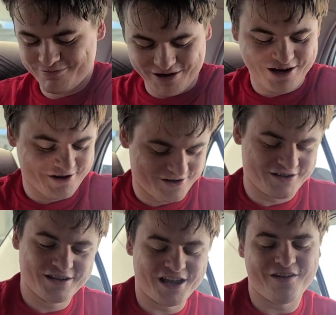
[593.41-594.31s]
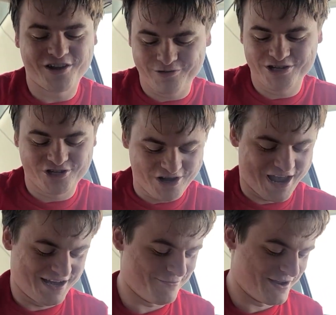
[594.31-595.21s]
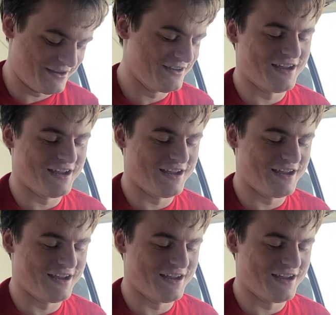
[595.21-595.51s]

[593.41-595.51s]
but you know, I'm gonna enjoy it anyway.